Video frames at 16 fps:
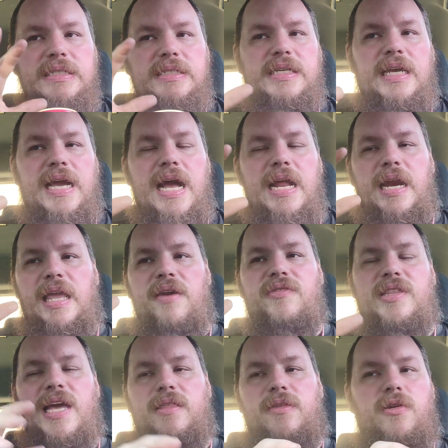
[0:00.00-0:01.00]
to kind of give
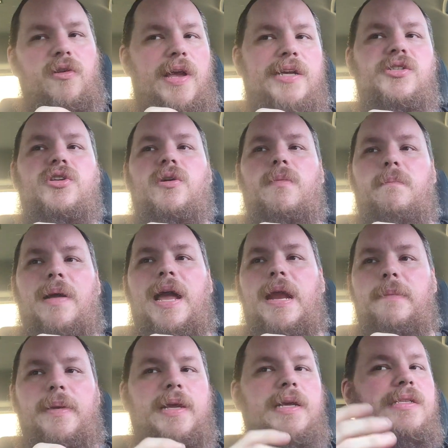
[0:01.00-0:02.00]
it that little extra
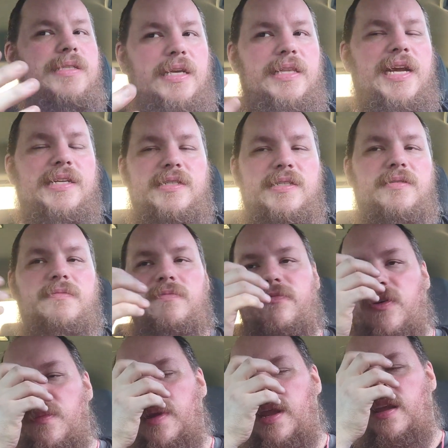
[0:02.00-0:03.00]
bite because like that's
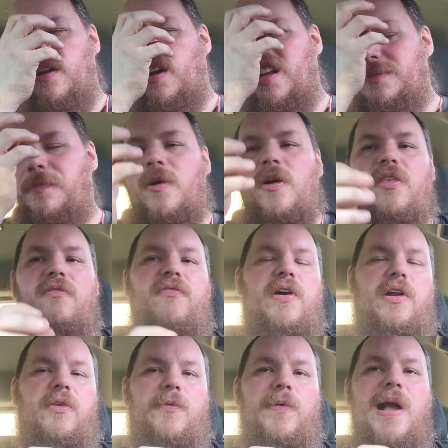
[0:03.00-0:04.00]
for me, you know, it's part of the
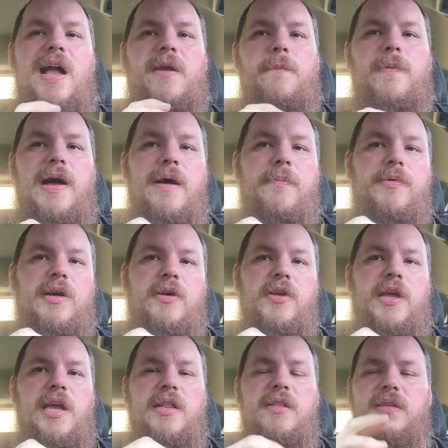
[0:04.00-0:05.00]
fun of the rocket pop, you know,
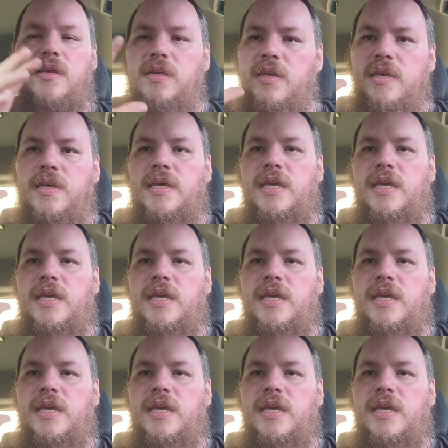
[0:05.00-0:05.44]
you got the